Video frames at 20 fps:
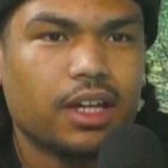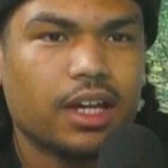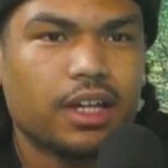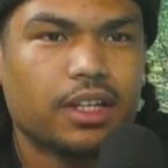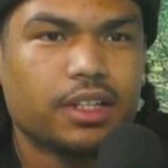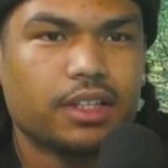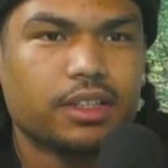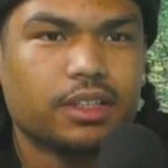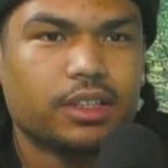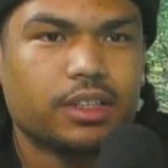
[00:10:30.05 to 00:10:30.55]

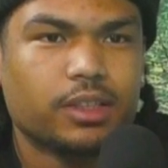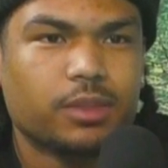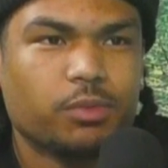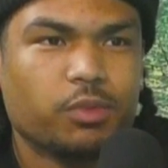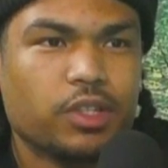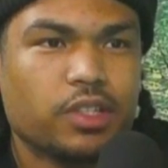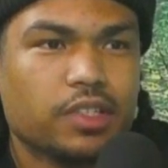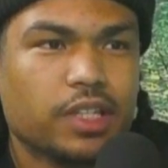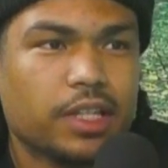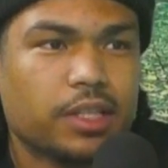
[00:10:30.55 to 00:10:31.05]
And then
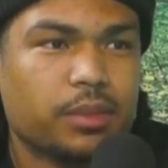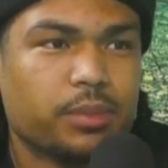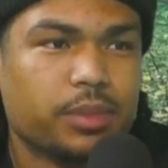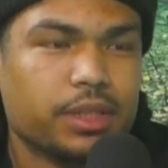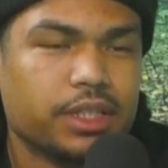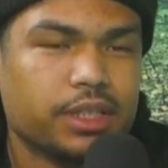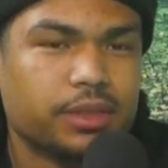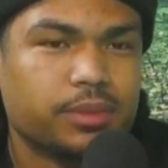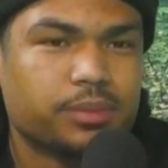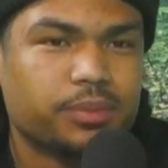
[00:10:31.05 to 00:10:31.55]
we sent the
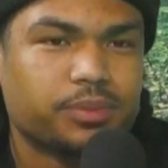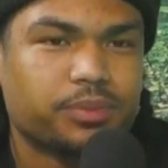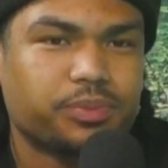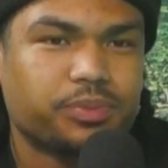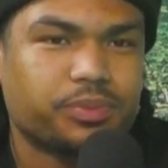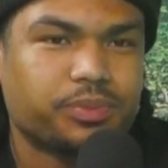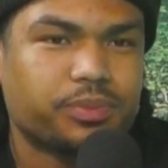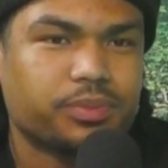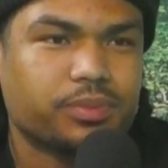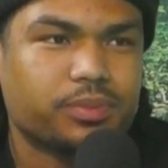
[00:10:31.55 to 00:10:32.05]
beat.
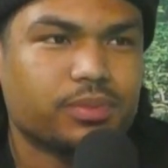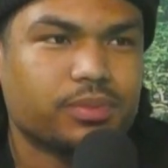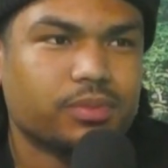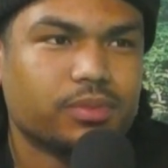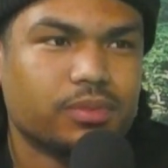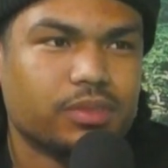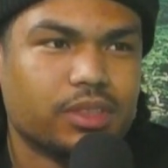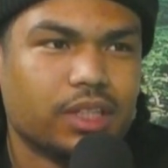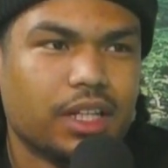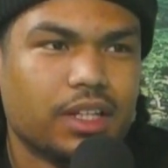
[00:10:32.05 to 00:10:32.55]

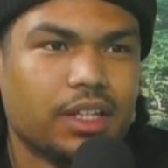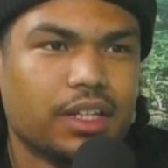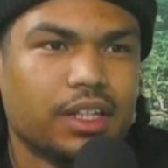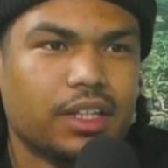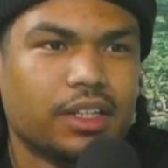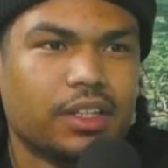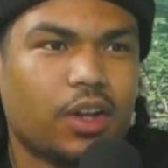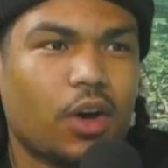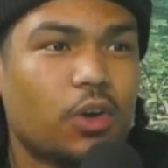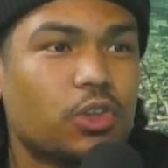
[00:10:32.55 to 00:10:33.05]
And
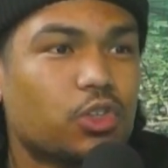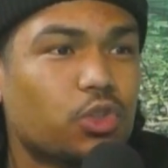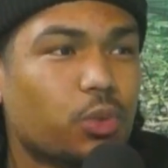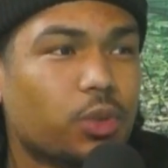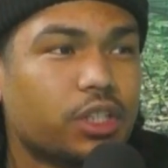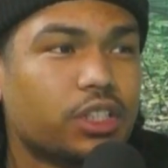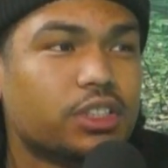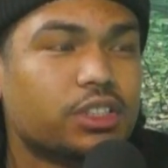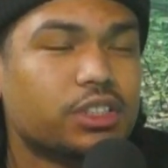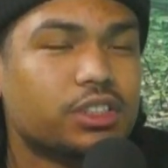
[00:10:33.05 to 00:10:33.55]
then on
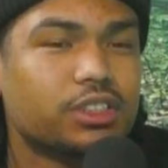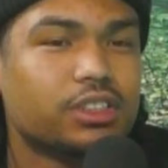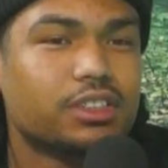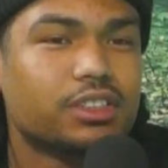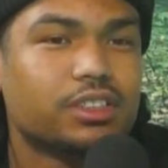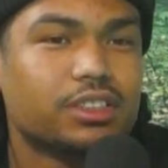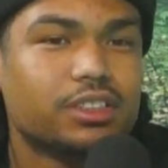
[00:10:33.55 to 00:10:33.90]
Twitter,